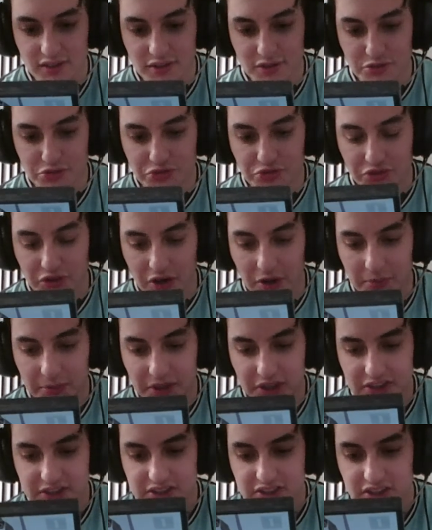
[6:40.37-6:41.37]
from
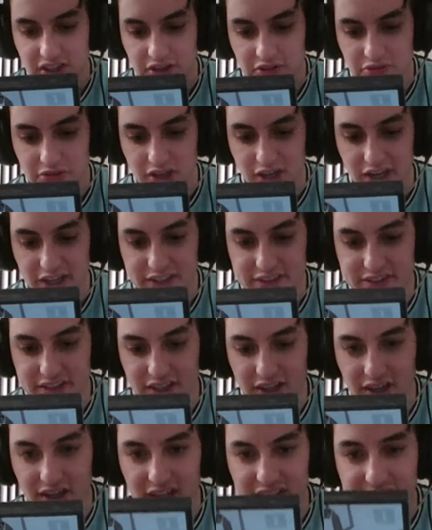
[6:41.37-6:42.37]
Sunrise.
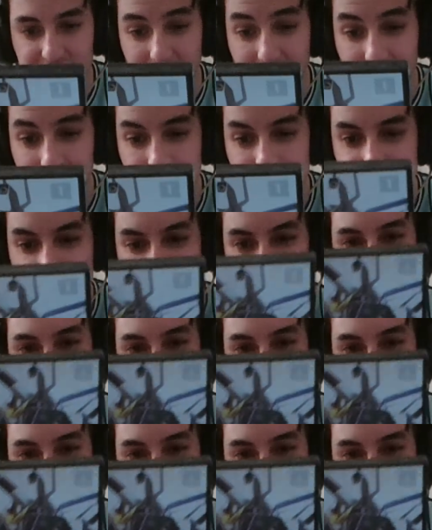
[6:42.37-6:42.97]
It's episodes